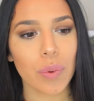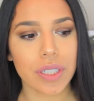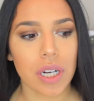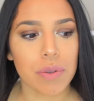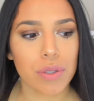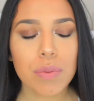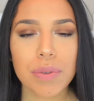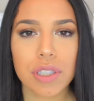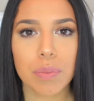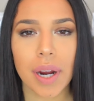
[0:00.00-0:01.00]
which I was
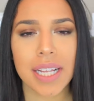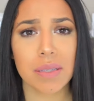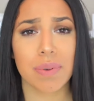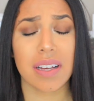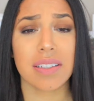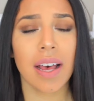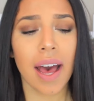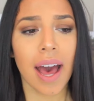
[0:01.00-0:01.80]
super surprised because